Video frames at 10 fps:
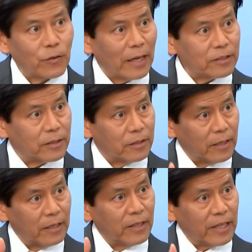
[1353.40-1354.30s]
So that's an
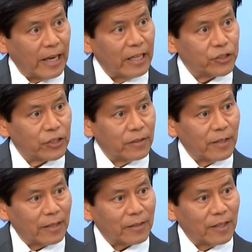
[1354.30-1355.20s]
indication
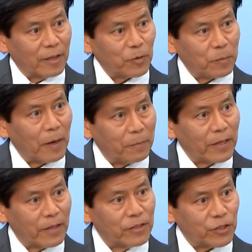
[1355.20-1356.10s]
that
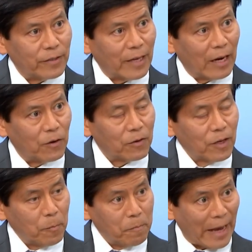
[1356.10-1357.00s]
Republicans are now
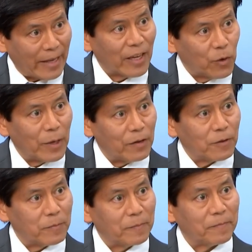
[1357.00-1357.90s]
backing away
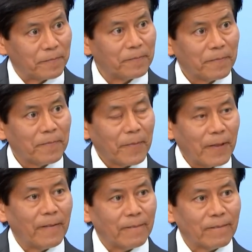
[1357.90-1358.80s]
from him. Yeah.